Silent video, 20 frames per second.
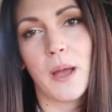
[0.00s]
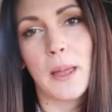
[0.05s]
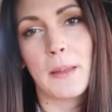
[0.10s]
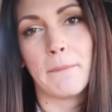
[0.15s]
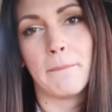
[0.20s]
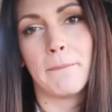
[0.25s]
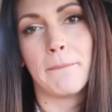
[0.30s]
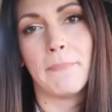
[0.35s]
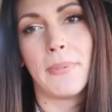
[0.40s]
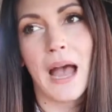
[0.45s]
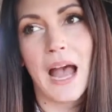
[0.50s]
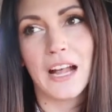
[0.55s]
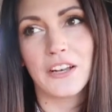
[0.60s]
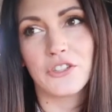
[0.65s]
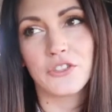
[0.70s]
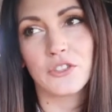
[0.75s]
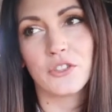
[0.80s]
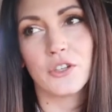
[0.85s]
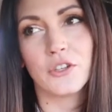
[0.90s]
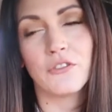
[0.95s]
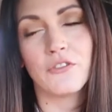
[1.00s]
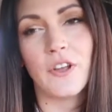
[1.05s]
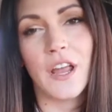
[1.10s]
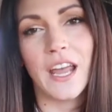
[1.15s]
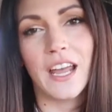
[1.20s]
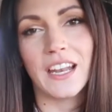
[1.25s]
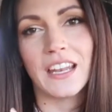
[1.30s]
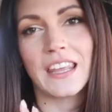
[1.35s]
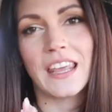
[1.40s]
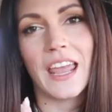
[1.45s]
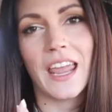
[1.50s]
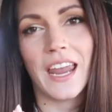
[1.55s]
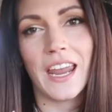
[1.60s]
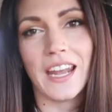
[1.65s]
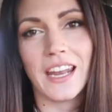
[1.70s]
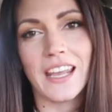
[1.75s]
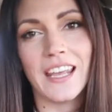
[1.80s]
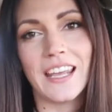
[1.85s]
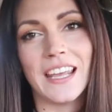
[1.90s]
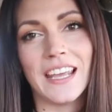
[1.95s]
my Bachelor fan
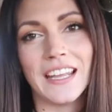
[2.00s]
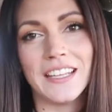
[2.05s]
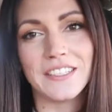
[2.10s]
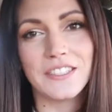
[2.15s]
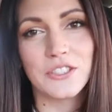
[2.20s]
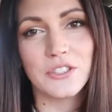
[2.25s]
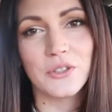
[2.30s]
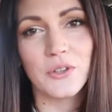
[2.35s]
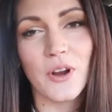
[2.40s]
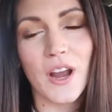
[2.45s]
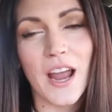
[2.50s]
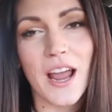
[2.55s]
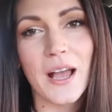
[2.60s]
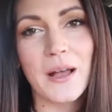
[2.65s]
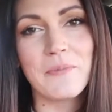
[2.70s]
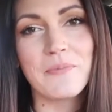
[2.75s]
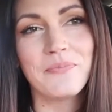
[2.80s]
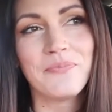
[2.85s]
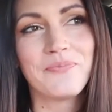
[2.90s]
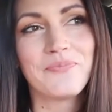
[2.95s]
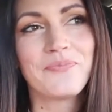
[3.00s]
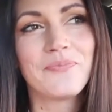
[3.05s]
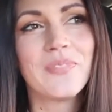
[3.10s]
Katie Instagram,